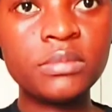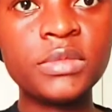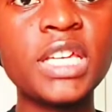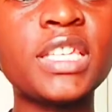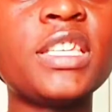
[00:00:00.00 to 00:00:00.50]

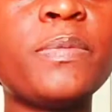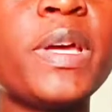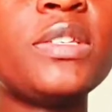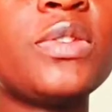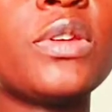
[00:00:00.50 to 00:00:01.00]
it
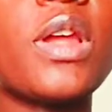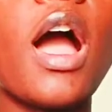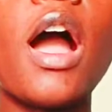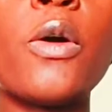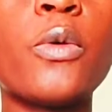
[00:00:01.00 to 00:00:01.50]
depends on
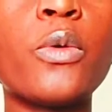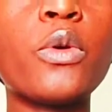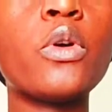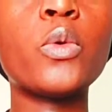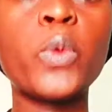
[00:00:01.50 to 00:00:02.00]
how
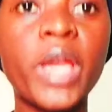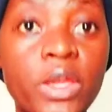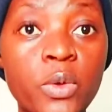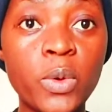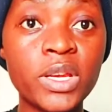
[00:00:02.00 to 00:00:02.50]
or where
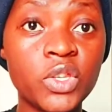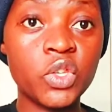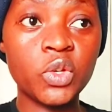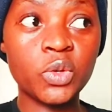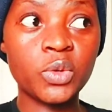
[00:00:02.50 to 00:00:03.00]
you want
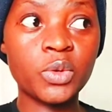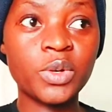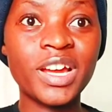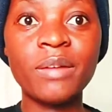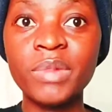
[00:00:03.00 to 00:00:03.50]
your
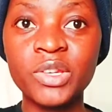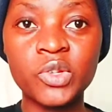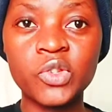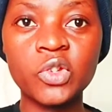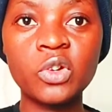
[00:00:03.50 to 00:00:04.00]
garment to
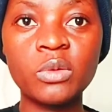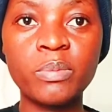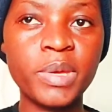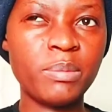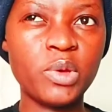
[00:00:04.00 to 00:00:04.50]
stop.
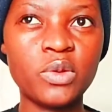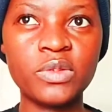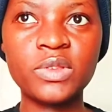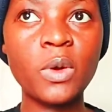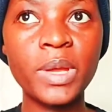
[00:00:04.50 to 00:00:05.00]
Maybe you're
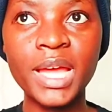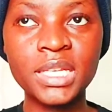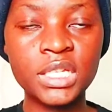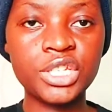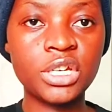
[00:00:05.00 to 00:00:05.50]
sewing a
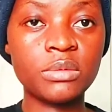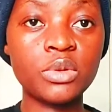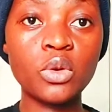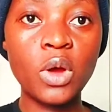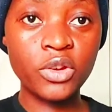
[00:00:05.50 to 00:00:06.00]
t-shirt or a